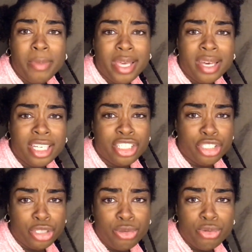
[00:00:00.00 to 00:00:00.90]

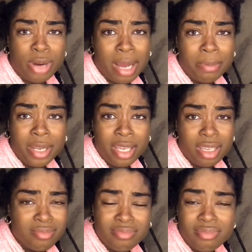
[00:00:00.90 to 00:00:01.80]
because you dropped
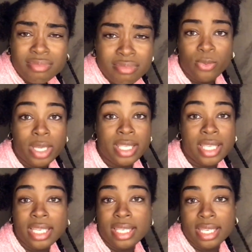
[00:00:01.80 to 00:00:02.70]
it? What
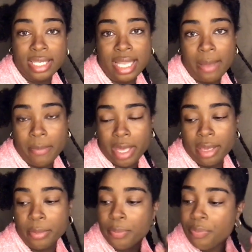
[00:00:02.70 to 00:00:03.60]
sense does that make?